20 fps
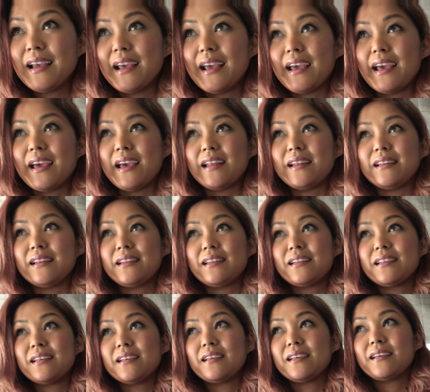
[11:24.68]
And
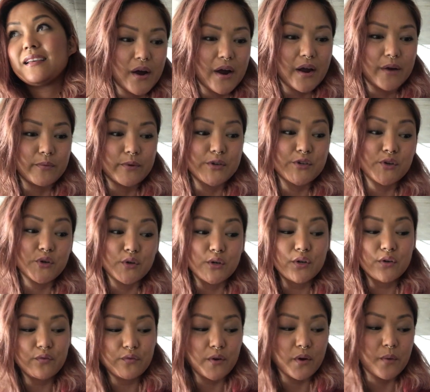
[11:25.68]
I
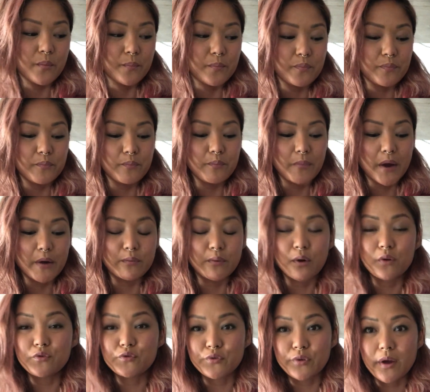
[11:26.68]
returned from my
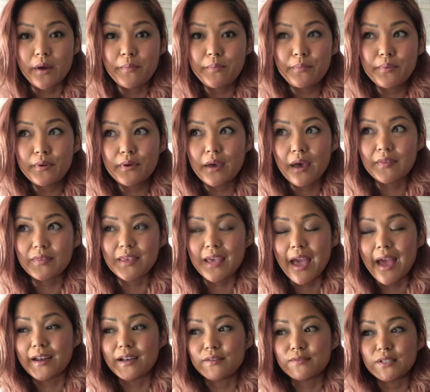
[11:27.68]
road trip at the
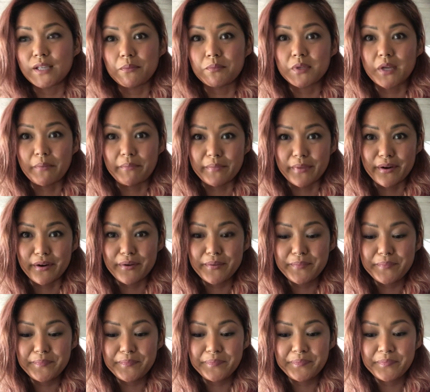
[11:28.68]
end of September
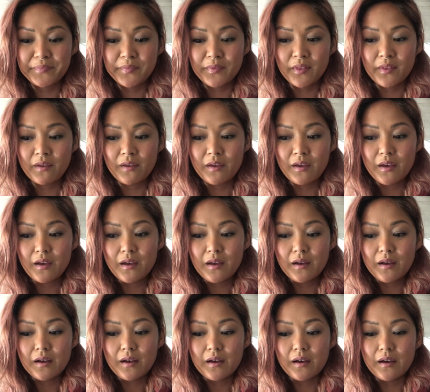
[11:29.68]

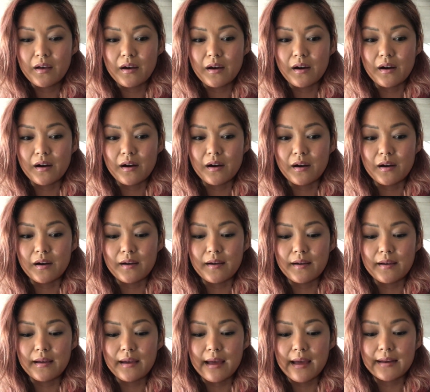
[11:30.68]

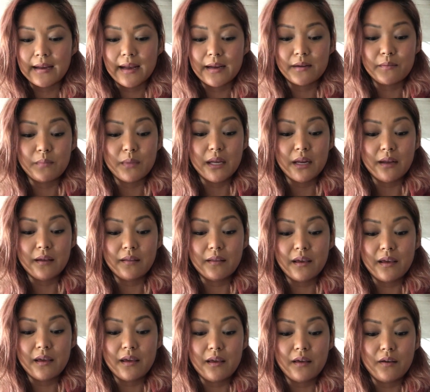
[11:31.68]
and had
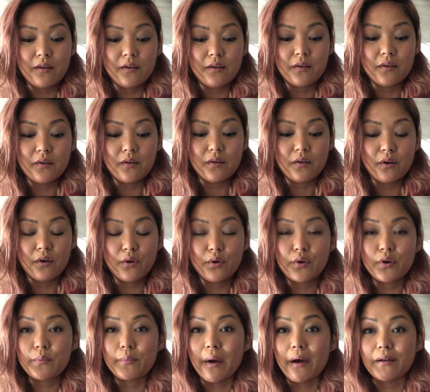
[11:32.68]
immediately
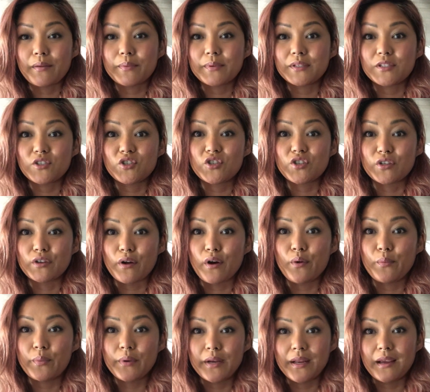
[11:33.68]
heard about a position
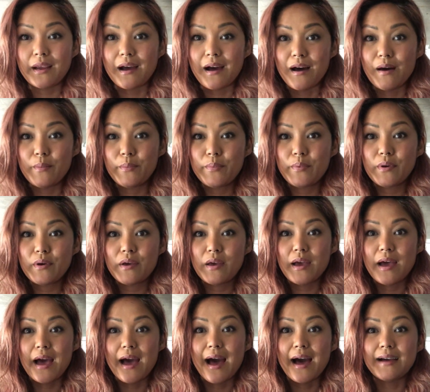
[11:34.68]
opening up
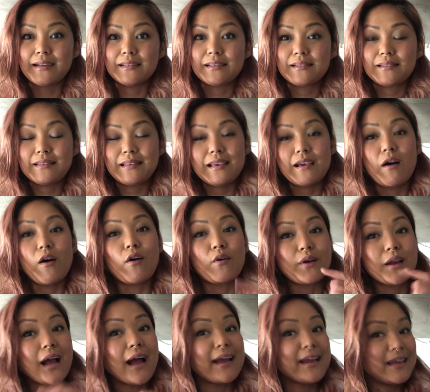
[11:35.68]
at the
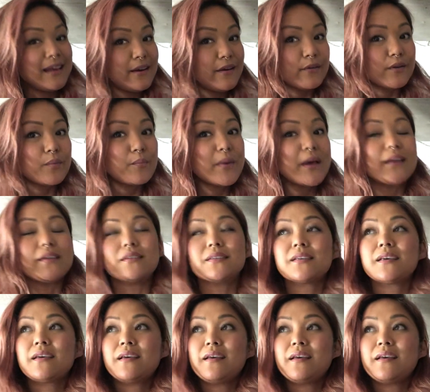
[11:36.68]
REI here in Bend.